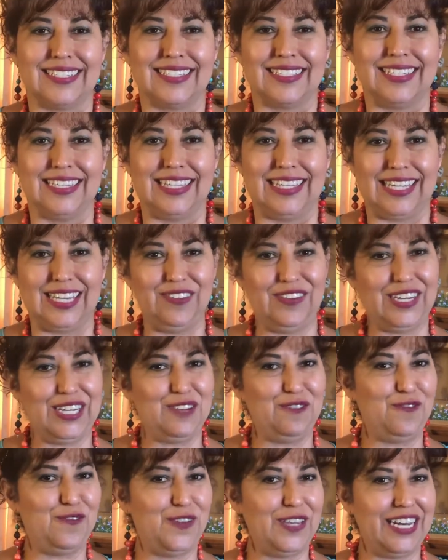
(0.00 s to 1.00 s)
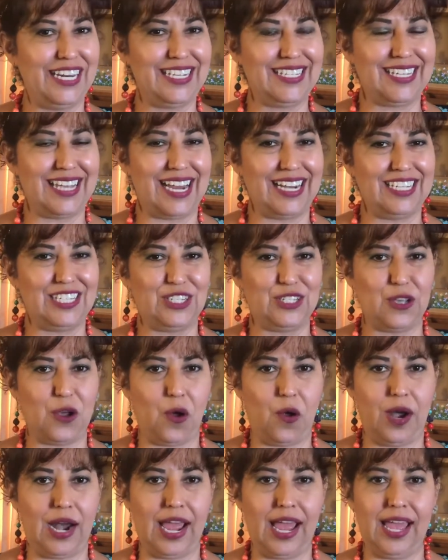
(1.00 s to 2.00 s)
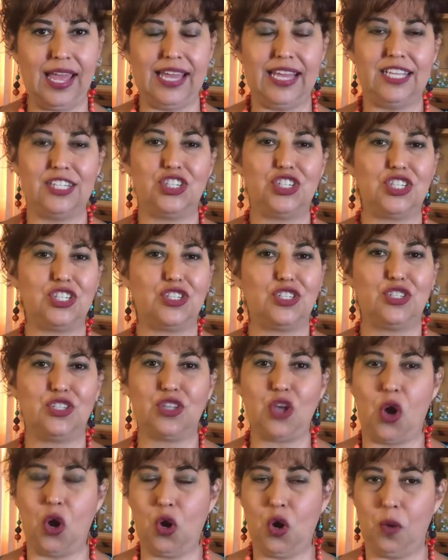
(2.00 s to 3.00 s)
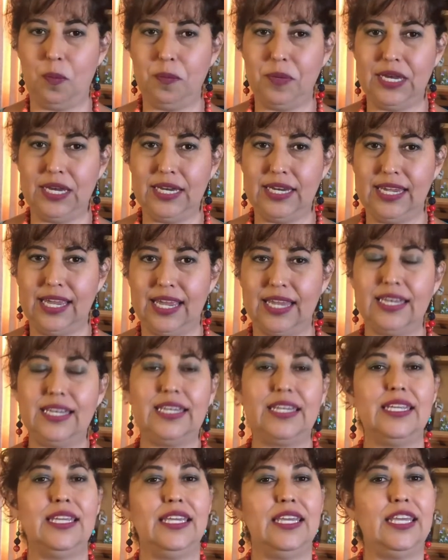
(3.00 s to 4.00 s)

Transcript: Living in Phoenix, Arizona is just so convenient.